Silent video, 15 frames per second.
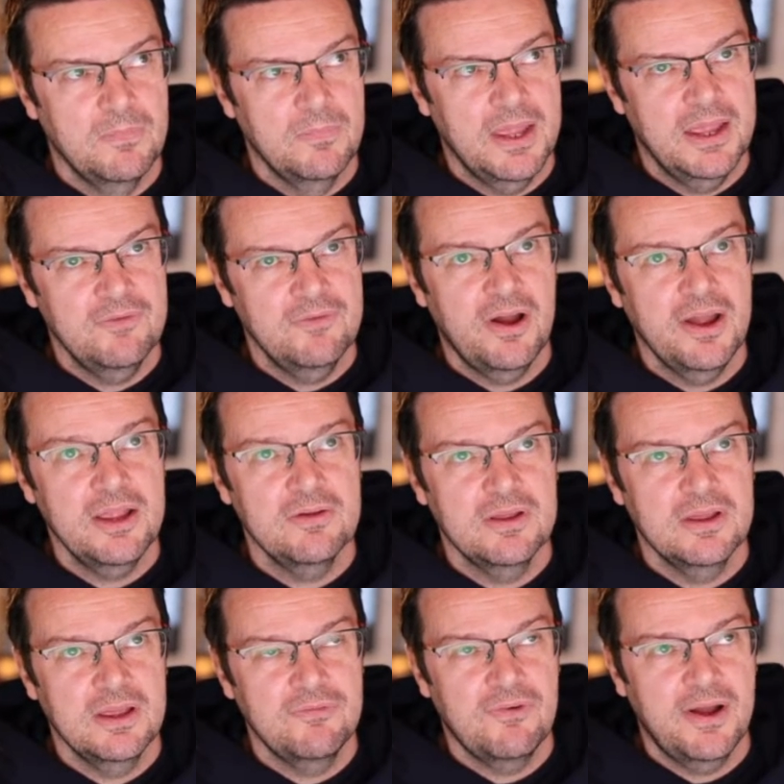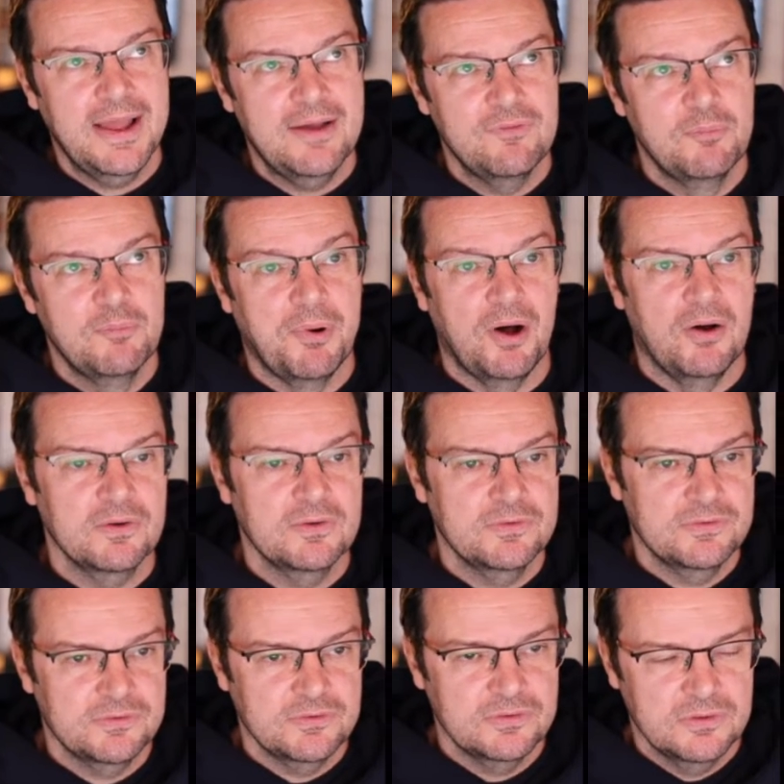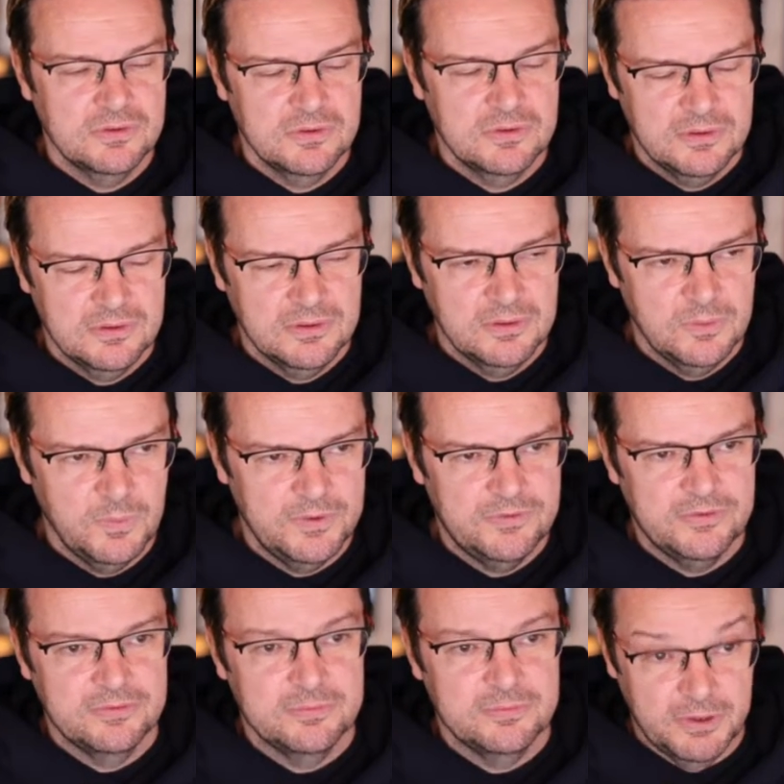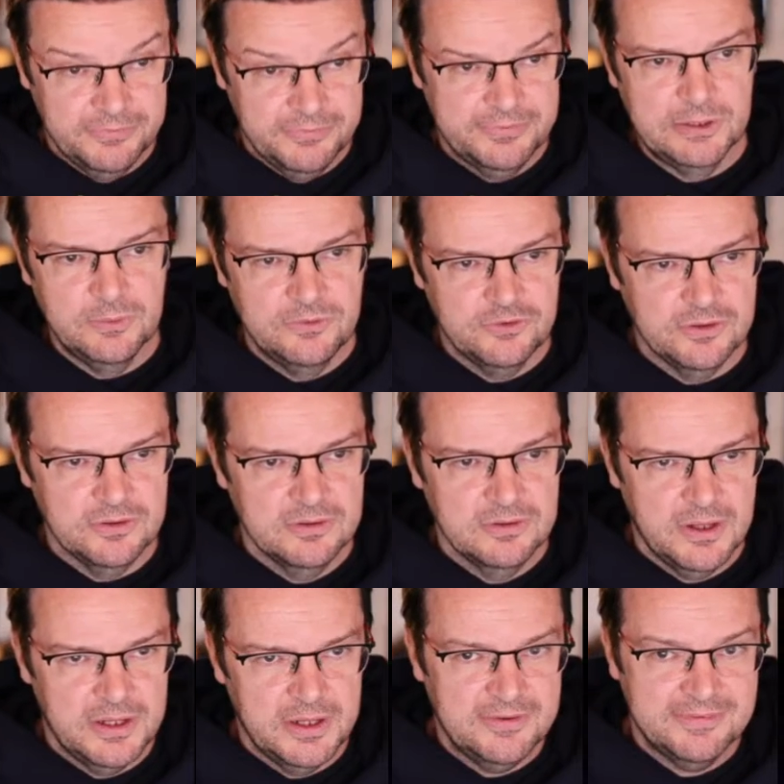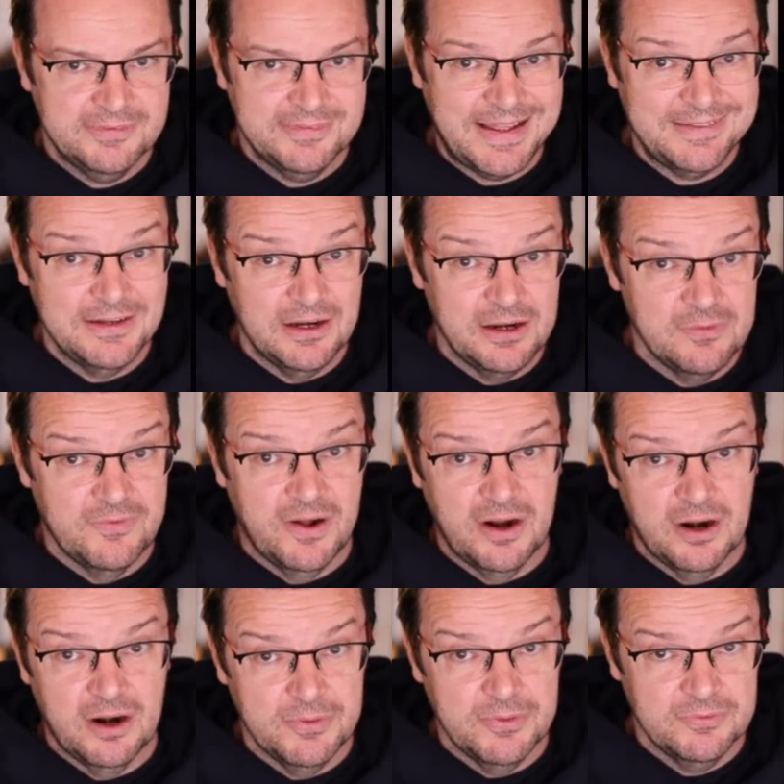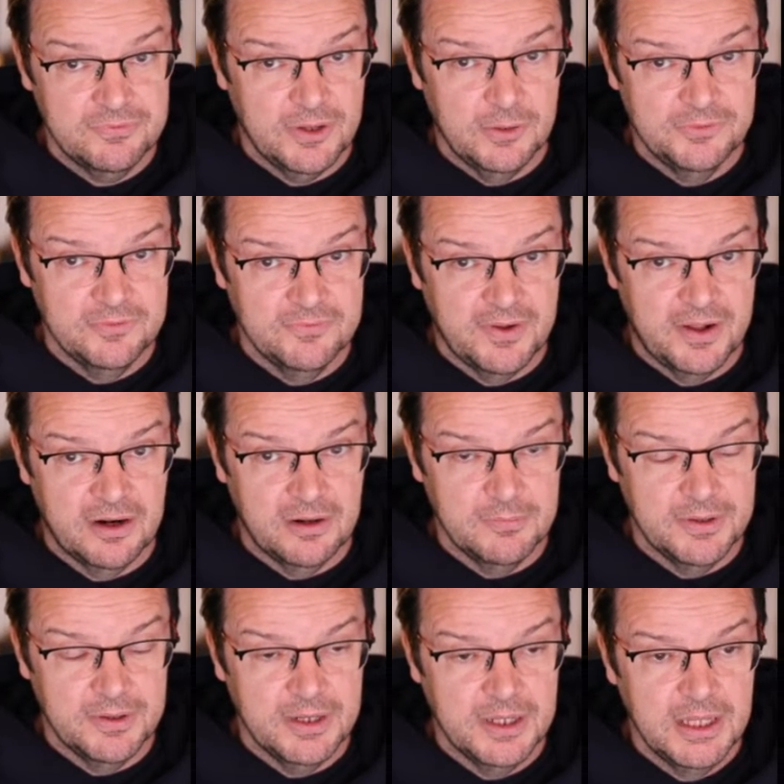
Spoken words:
If I have a box, which is my solution, and it's sat in an environment, the default environment,